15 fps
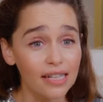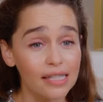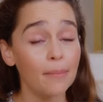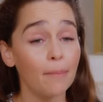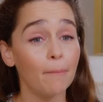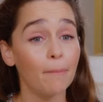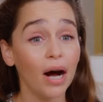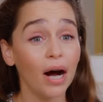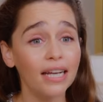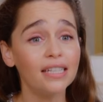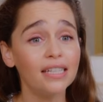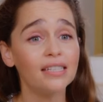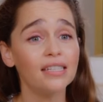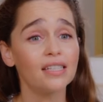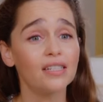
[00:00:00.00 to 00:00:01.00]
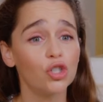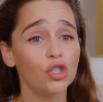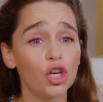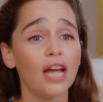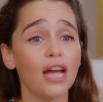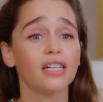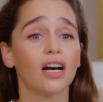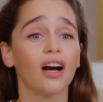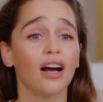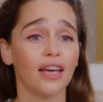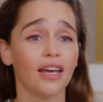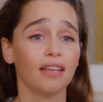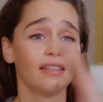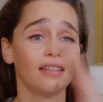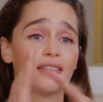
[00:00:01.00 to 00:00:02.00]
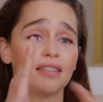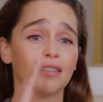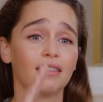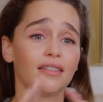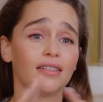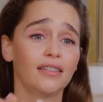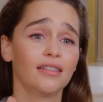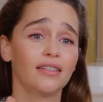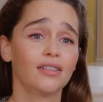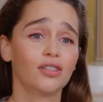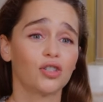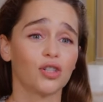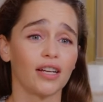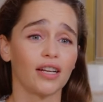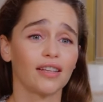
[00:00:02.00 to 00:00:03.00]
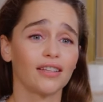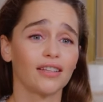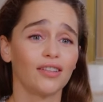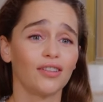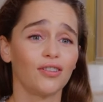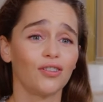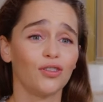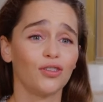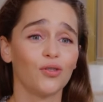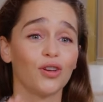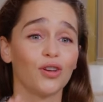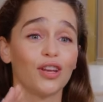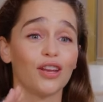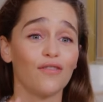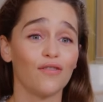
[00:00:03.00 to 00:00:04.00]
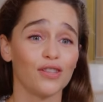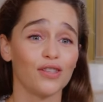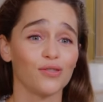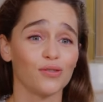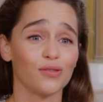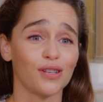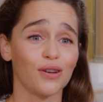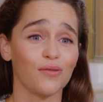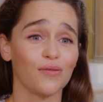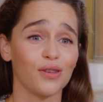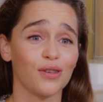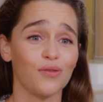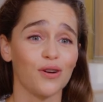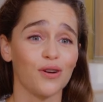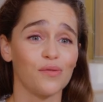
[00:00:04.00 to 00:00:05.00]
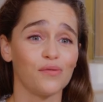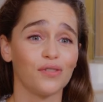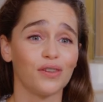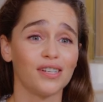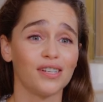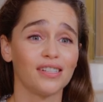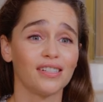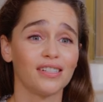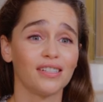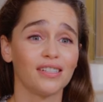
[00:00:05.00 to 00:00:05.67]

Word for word: It's a mind Jedi trick. You can convince yourself that you are confident.